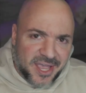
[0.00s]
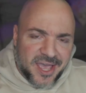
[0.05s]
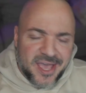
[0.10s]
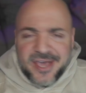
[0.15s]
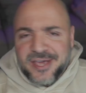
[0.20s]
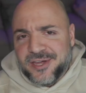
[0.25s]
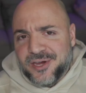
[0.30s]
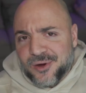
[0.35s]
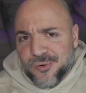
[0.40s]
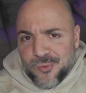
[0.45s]

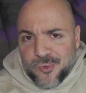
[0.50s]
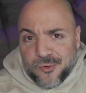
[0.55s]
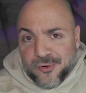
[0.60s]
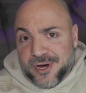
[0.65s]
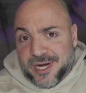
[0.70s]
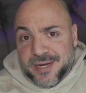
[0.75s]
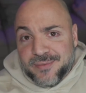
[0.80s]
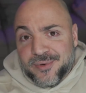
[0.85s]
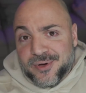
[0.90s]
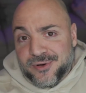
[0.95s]
you're
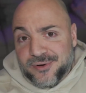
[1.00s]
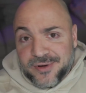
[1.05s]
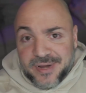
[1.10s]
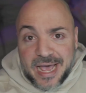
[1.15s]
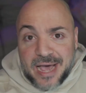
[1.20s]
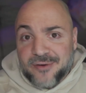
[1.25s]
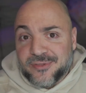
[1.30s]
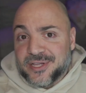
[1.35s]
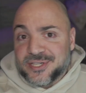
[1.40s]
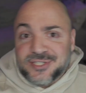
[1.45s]
worried about
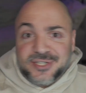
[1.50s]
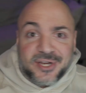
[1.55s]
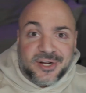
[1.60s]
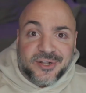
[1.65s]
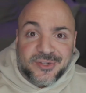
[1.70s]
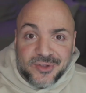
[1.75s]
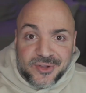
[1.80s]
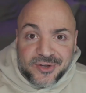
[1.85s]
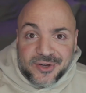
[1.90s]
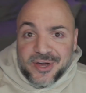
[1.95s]
how that's going to
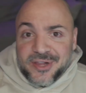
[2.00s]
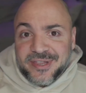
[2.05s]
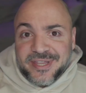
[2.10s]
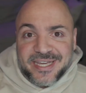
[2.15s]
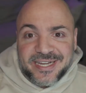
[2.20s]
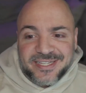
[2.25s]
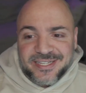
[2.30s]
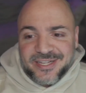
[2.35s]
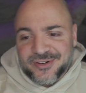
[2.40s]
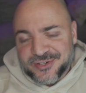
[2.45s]
look on
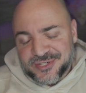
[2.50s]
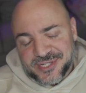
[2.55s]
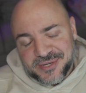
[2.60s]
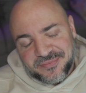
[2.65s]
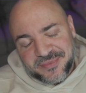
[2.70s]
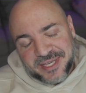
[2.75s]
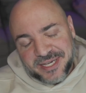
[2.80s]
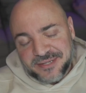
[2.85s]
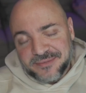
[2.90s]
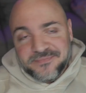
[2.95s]
LinkedIn or
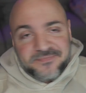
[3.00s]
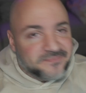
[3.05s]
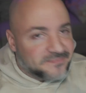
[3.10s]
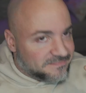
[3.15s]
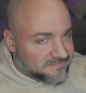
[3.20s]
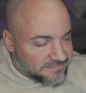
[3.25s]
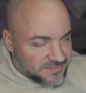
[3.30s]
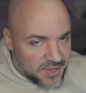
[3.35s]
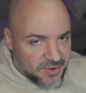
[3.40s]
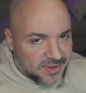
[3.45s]
something,
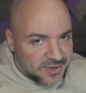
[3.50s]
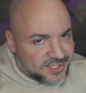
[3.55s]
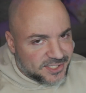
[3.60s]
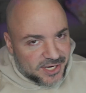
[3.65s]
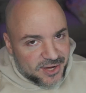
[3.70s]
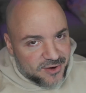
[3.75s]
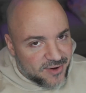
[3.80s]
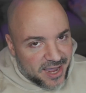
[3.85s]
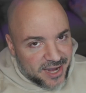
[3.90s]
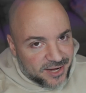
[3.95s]
you can say,
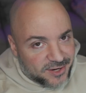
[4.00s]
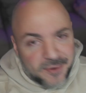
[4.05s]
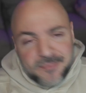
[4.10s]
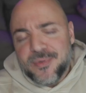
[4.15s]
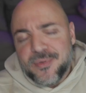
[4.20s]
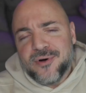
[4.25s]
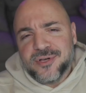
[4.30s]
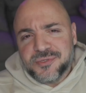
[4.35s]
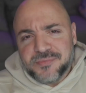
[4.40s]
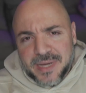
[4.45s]
okay, don't
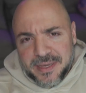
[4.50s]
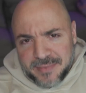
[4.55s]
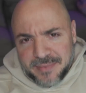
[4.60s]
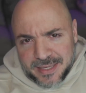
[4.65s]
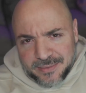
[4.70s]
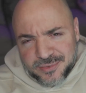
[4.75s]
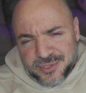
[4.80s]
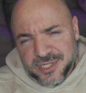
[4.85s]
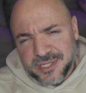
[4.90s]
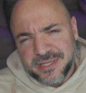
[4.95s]
post my
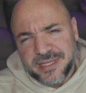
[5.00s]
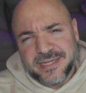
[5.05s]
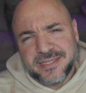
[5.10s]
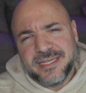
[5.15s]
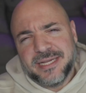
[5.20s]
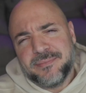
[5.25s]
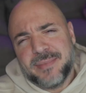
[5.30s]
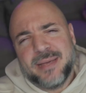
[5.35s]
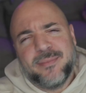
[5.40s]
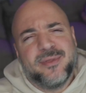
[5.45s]
memes to LinkedIn.
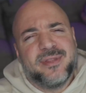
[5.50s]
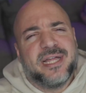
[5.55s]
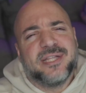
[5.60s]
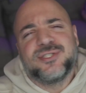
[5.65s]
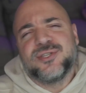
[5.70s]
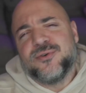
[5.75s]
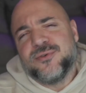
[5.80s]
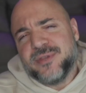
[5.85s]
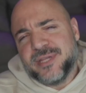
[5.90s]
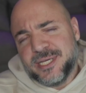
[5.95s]
Maybe that's
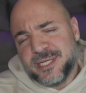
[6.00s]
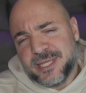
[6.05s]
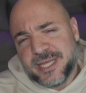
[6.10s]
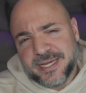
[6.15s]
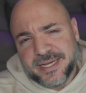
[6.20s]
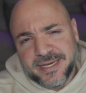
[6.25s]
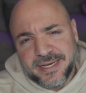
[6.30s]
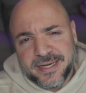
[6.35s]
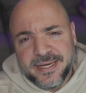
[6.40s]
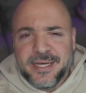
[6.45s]
only like
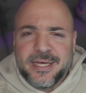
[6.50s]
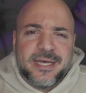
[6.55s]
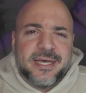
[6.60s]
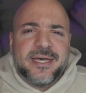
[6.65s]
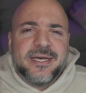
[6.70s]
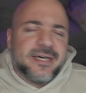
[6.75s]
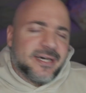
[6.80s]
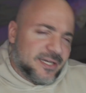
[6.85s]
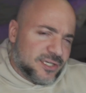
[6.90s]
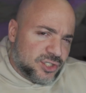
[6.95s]
a
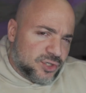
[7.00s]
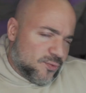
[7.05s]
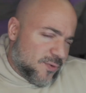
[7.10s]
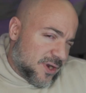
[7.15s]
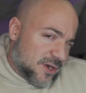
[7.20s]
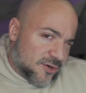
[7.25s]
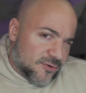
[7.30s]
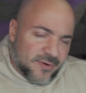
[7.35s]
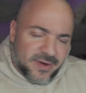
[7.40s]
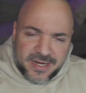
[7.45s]

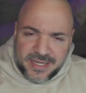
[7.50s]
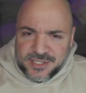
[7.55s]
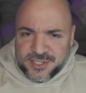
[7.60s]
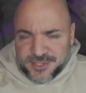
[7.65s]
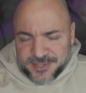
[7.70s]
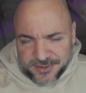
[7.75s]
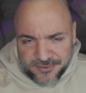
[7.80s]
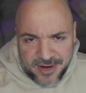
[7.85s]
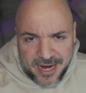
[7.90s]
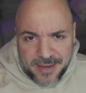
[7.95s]
Twitter and
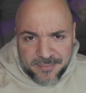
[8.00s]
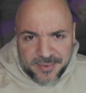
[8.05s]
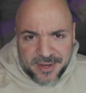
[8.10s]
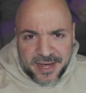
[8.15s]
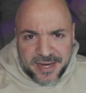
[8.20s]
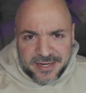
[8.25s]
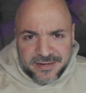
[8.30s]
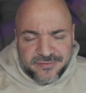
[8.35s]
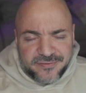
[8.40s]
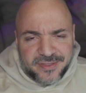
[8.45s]
Instagram
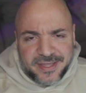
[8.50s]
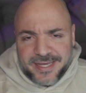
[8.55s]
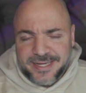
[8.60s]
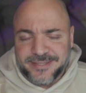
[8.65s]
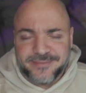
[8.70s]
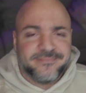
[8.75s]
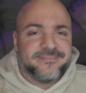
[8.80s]
kind of thing.